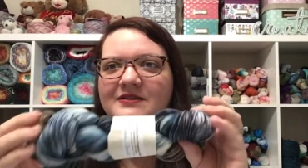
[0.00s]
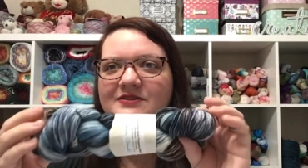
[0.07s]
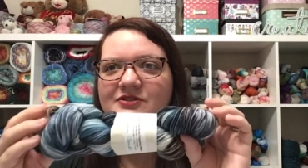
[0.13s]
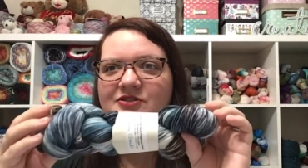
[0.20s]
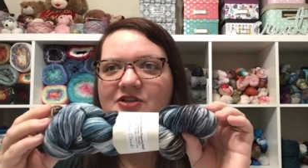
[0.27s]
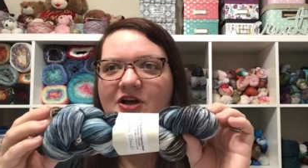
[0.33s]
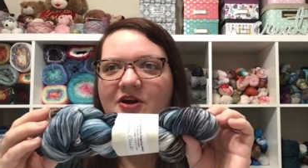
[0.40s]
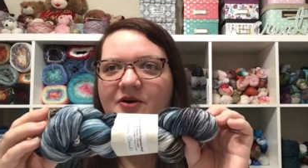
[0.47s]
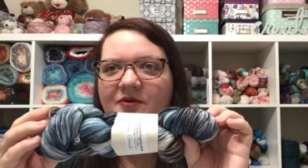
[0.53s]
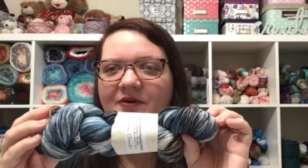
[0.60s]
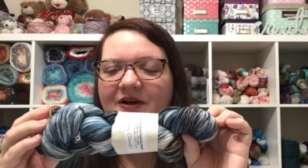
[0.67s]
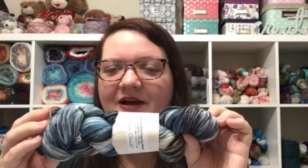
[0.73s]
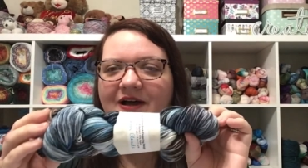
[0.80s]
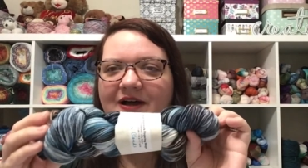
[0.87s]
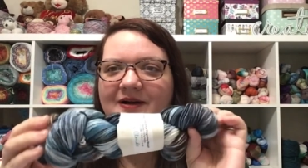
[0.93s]
So,
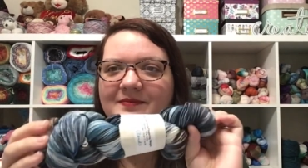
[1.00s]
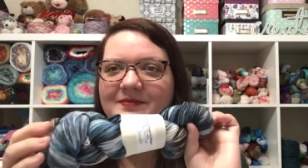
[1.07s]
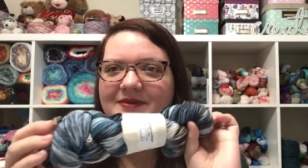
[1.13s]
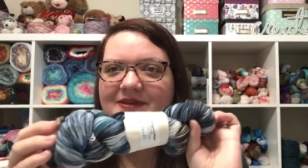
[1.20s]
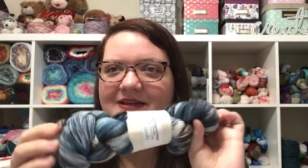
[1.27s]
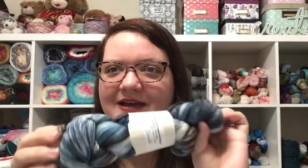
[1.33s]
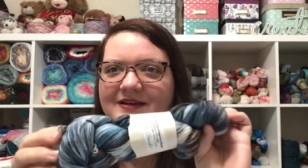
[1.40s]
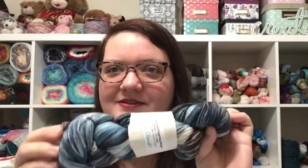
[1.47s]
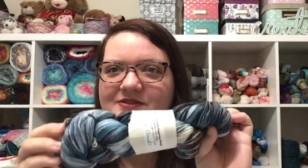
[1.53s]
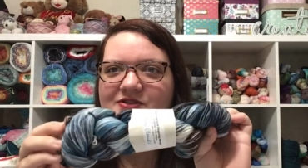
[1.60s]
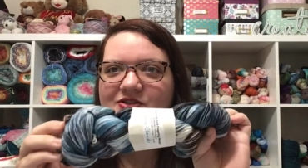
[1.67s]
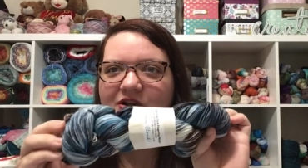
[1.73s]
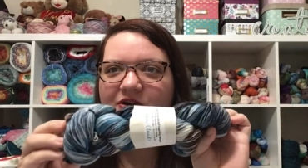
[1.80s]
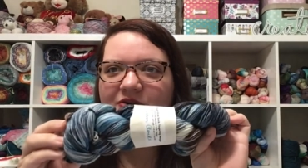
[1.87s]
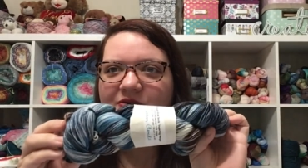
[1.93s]
um, yeah.
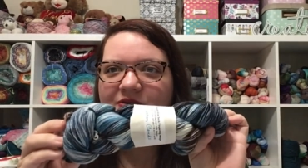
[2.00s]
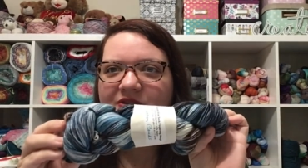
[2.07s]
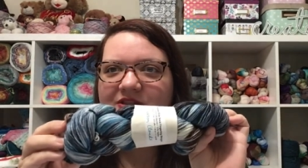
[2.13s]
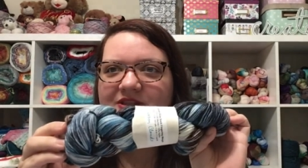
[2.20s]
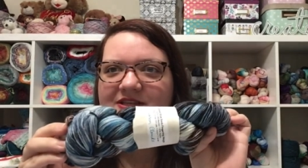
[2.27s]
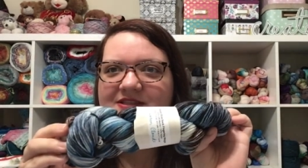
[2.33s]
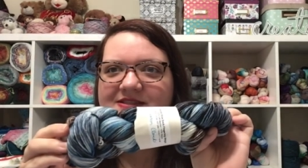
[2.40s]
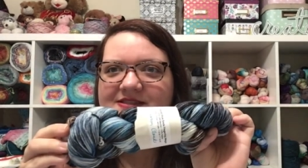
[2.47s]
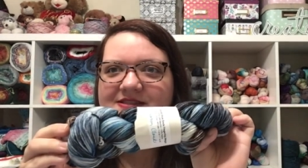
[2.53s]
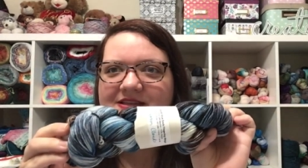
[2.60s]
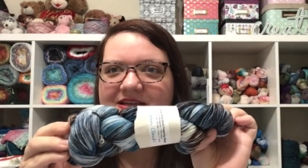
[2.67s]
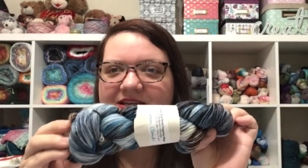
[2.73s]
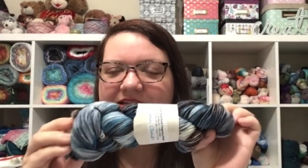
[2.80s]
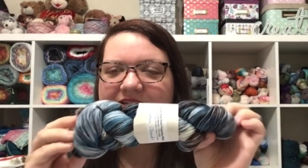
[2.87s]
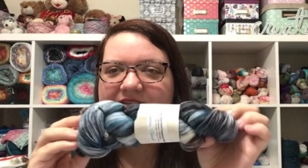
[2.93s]
So this
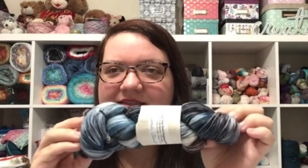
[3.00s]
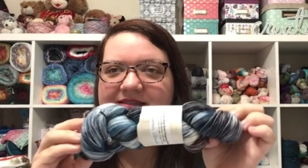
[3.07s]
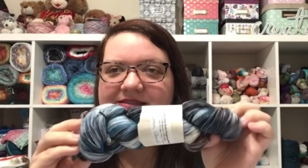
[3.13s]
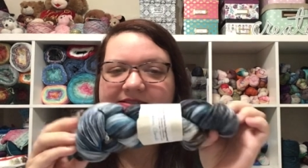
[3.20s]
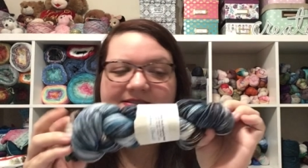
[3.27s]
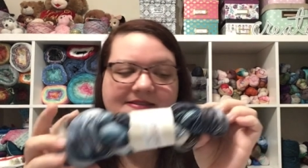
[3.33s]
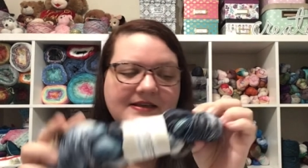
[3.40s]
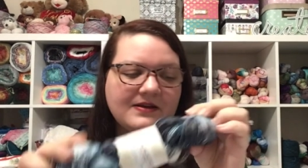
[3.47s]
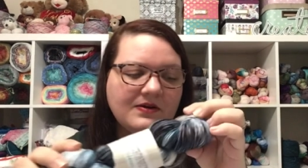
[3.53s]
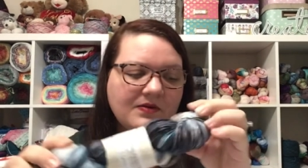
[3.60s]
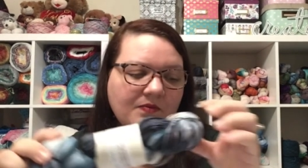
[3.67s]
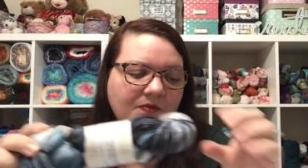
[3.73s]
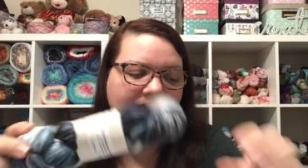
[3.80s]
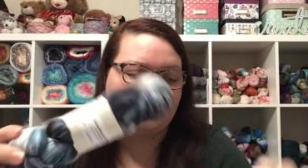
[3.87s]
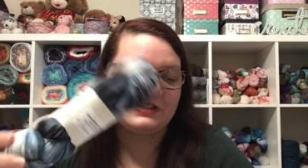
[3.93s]
is
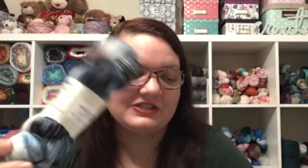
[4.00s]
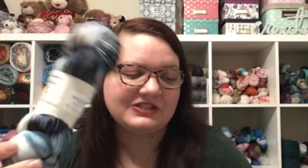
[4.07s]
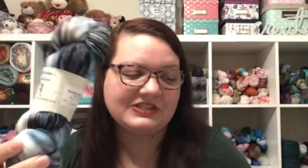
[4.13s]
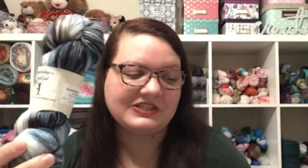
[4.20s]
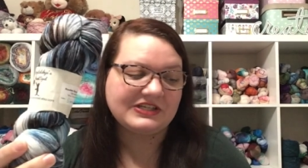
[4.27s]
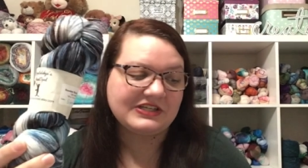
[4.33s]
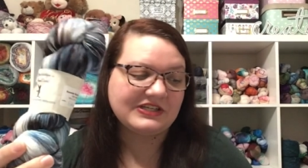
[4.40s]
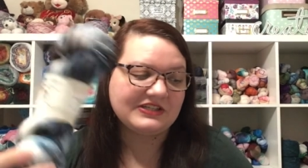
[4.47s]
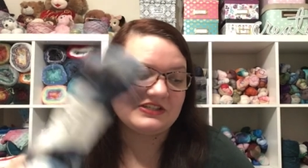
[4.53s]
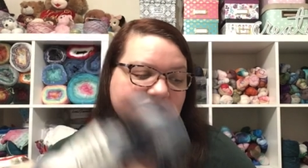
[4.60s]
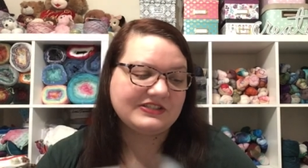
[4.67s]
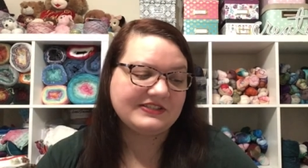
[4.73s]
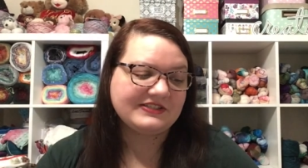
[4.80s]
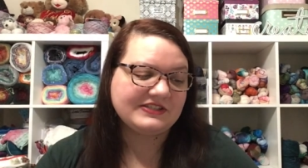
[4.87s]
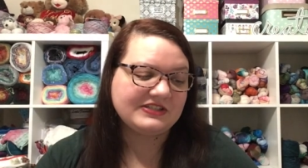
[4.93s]
what she
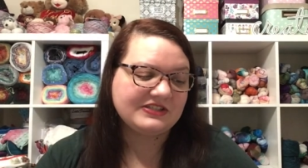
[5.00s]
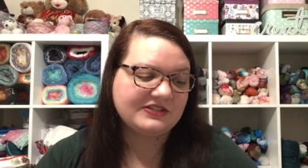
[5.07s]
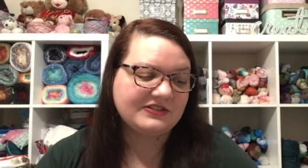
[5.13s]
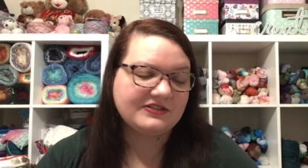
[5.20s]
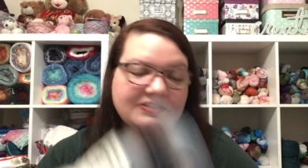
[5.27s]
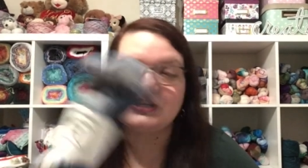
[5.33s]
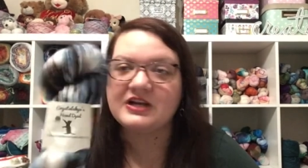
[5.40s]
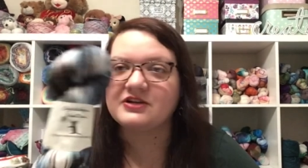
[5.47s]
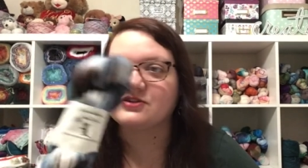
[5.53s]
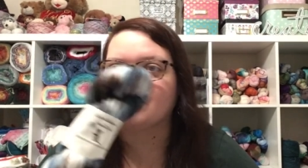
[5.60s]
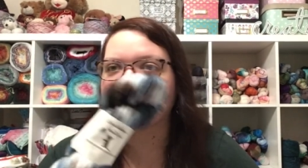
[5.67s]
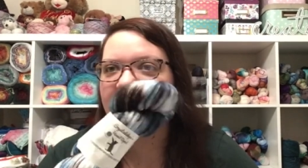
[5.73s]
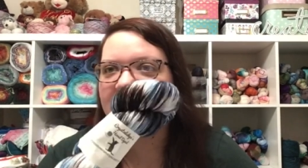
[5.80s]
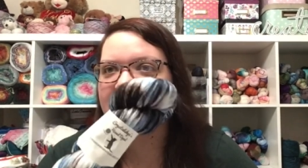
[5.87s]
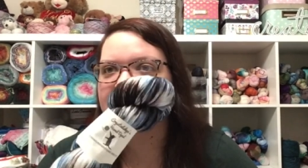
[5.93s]
changed her
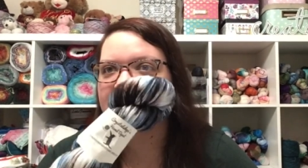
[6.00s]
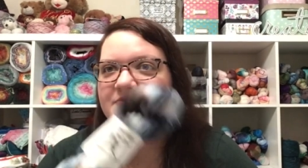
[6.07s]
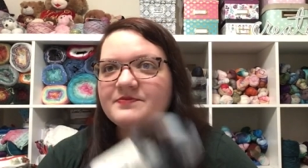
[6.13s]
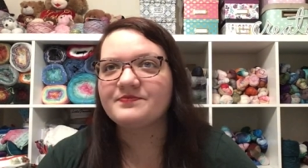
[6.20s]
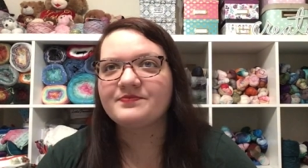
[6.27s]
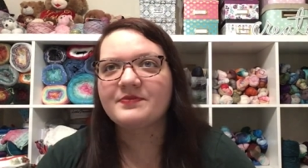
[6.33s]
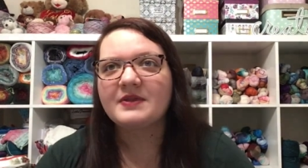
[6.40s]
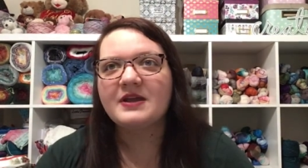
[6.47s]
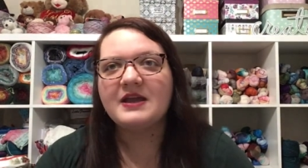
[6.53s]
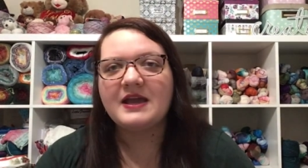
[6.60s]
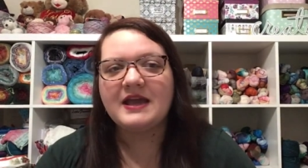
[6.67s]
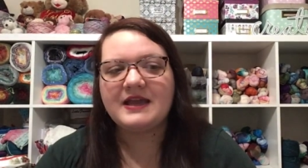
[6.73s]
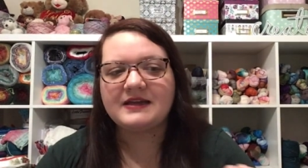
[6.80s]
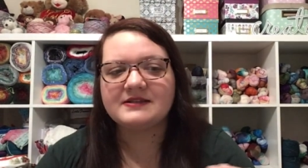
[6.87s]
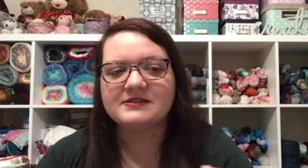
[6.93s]
mind to.
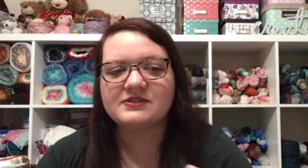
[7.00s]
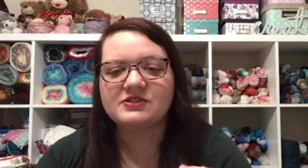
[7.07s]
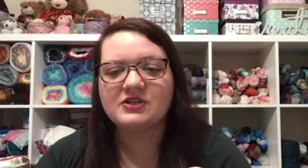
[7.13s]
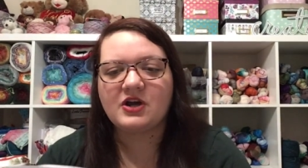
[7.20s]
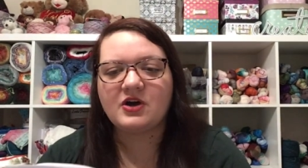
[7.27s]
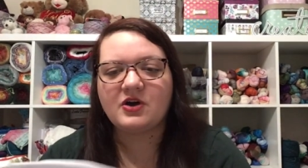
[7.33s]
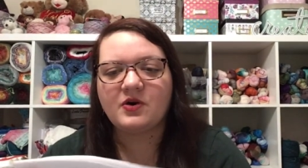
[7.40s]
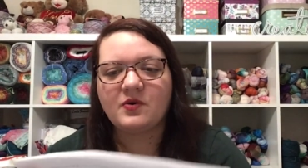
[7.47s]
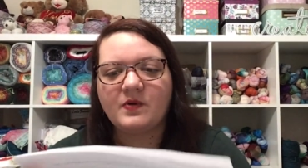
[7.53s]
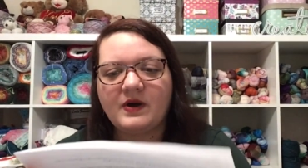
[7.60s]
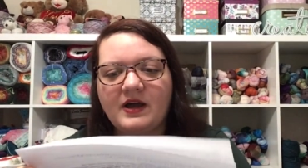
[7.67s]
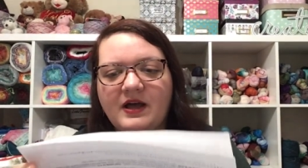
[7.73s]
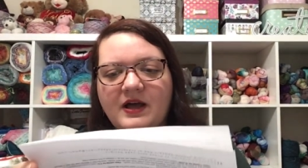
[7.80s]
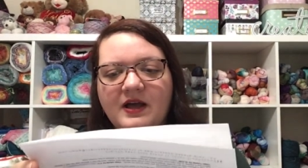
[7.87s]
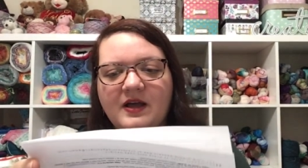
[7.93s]
And so,
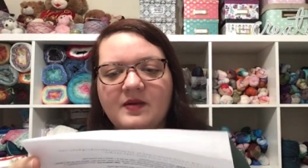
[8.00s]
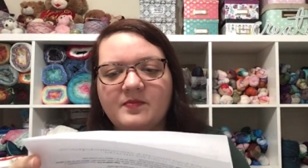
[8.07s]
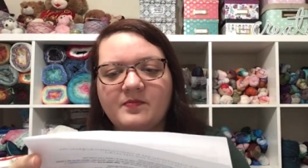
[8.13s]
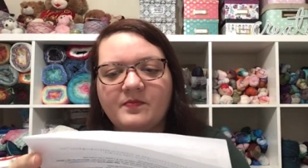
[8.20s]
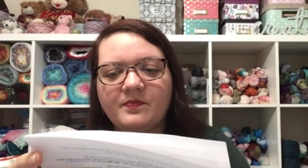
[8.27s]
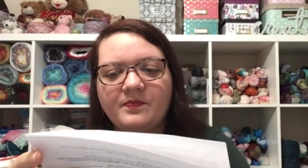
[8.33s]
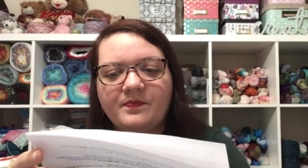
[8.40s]
um,